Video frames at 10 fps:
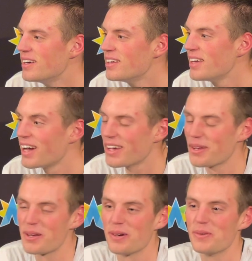Yeah,
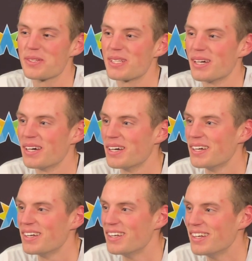you know,
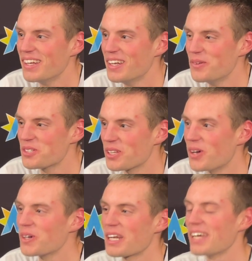it was a
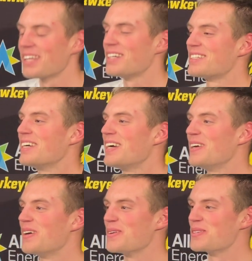long night last night.
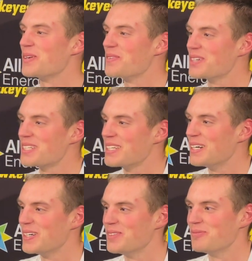You know, I was nervous,
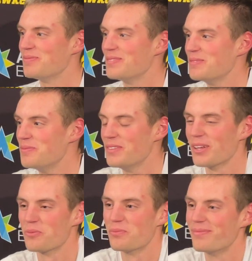you
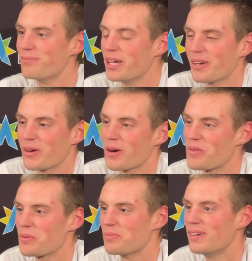know, being in
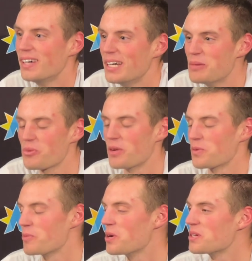Carver and playing with
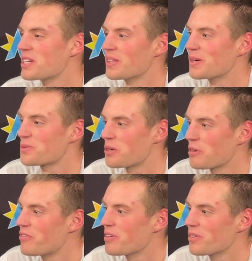my brothers out there is one of
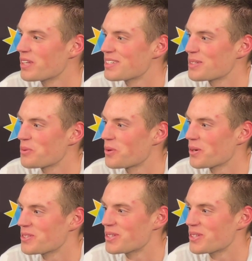my favorite things in the world.